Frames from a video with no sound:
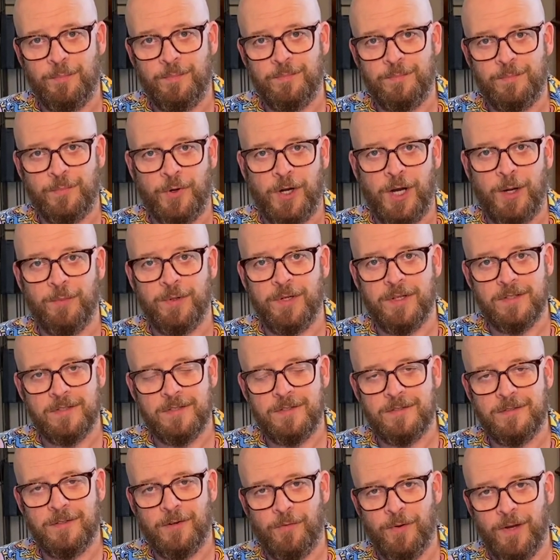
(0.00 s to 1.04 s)

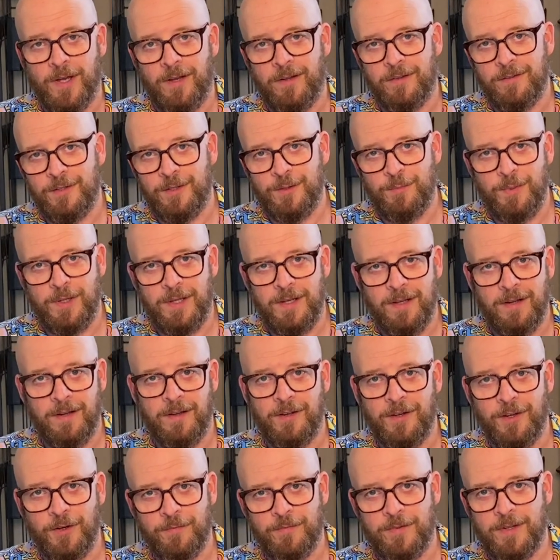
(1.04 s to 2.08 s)
prominence around the
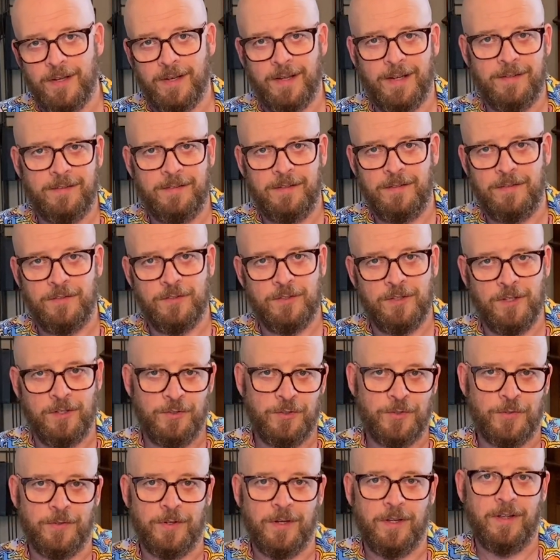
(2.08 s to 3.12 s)
beginning of the 19th
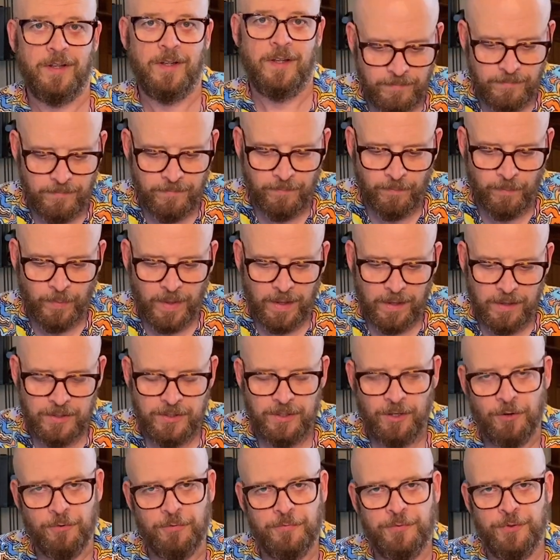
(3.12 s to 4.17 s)
century.
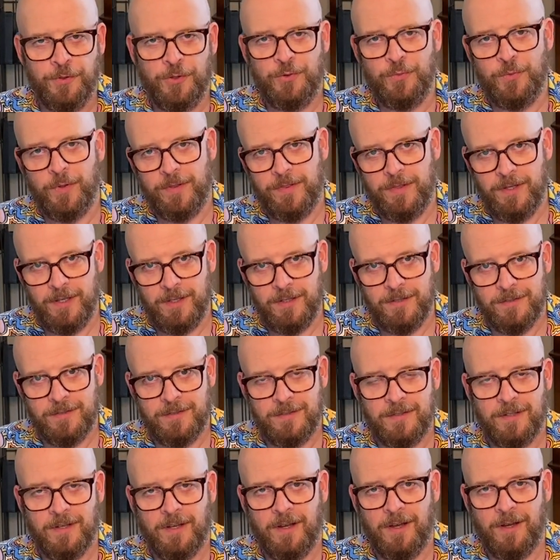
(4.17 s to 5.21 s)
So food with
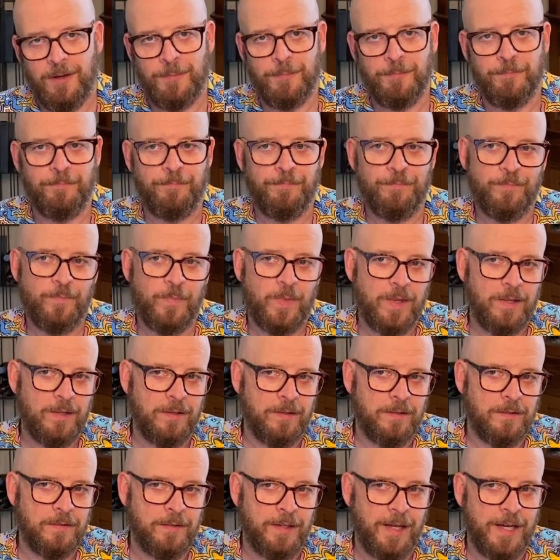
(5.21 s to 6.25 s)
these,
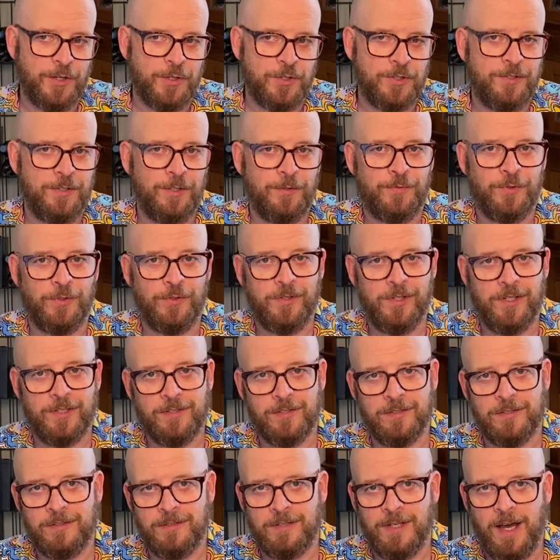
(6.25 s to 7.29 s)
lighter seafood
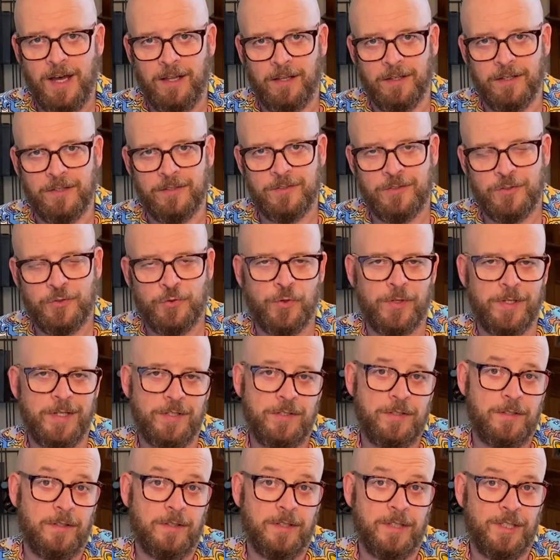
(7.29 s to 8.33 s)
dishes, salads,
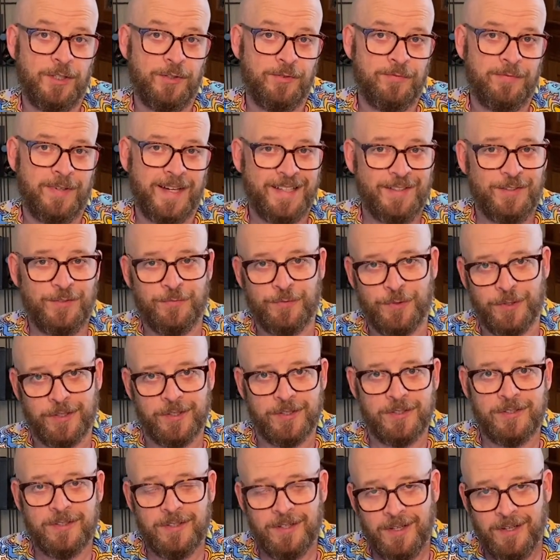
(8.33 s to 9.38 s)
traditionally
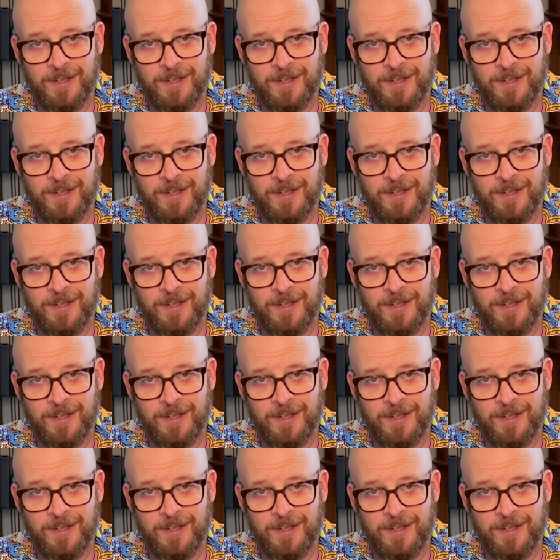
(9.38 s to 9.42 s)
weisswurst,